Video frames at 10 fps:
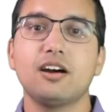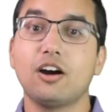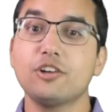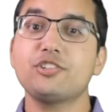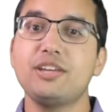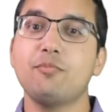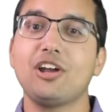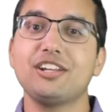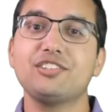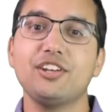Our team
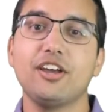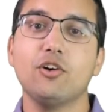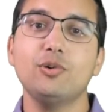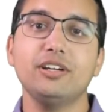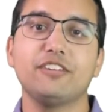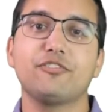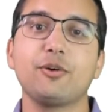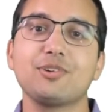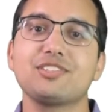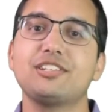wanted to know if
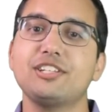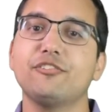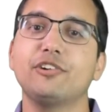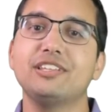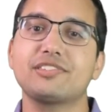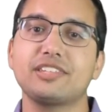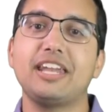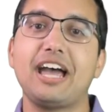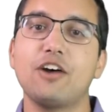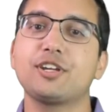there was a difference
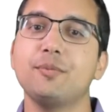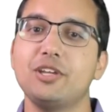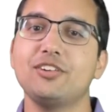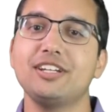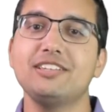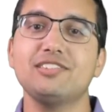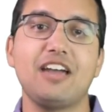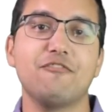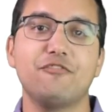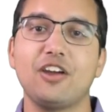in how communities
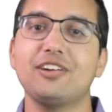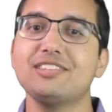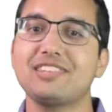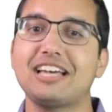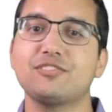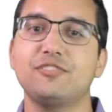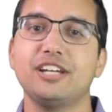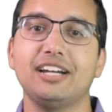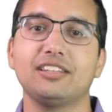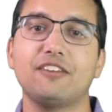at various
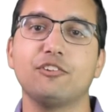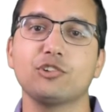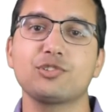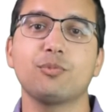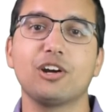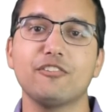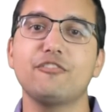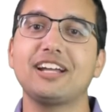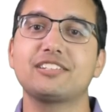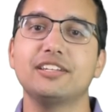SVI levels were
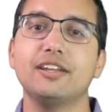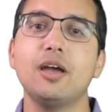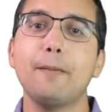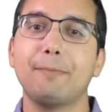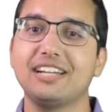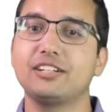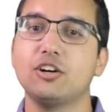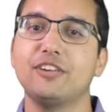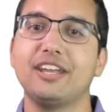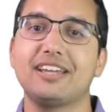affected by
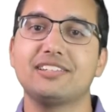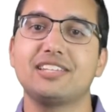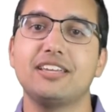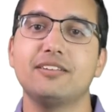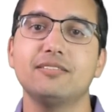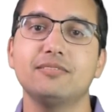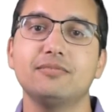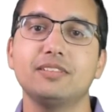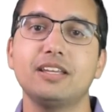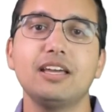COVID-19.
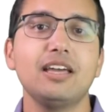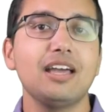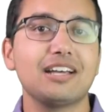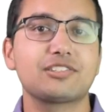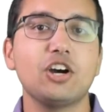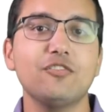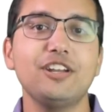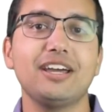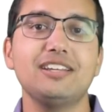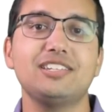As
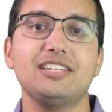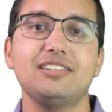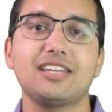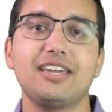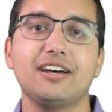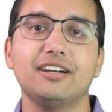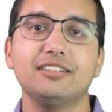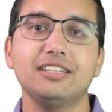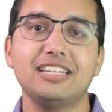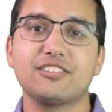COVID-19 data
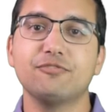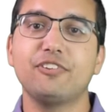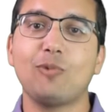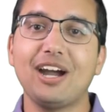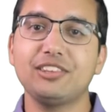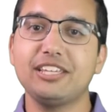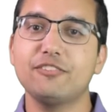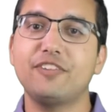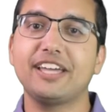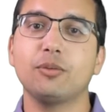is widely
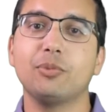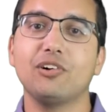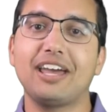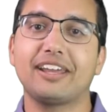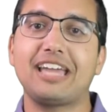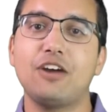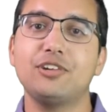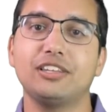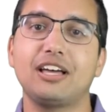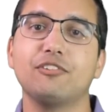available at a
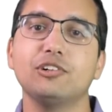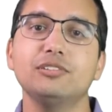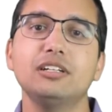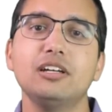county level,